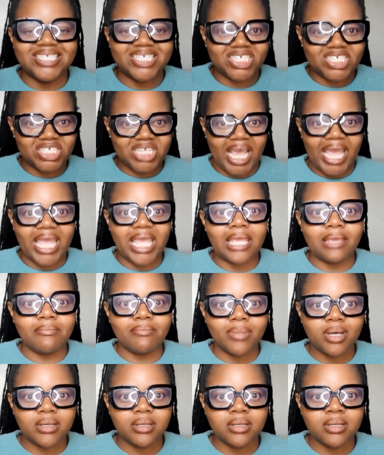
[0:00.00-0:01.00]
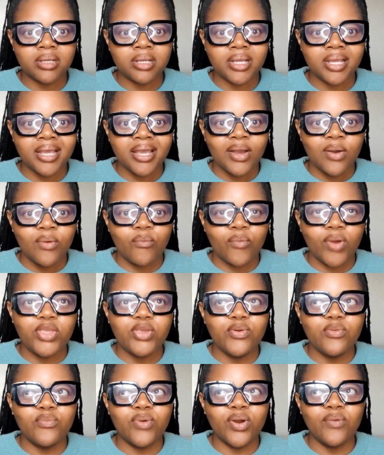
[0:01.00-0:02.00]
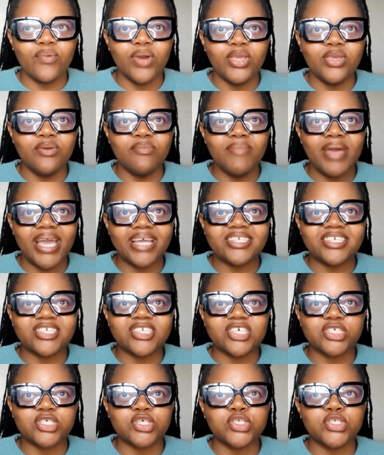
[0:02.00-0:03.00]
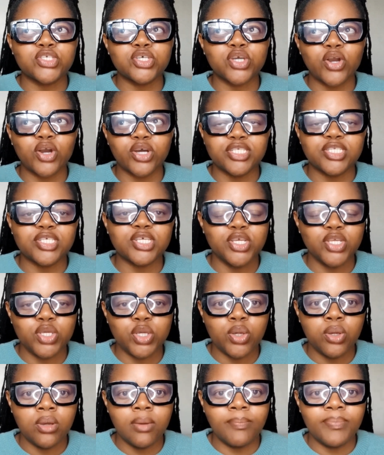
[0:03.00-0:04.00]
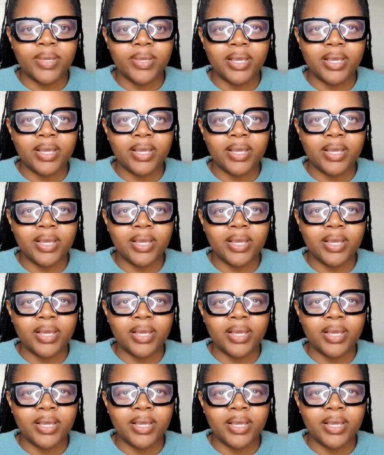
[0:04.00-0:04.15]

shame, when you make decisions to continue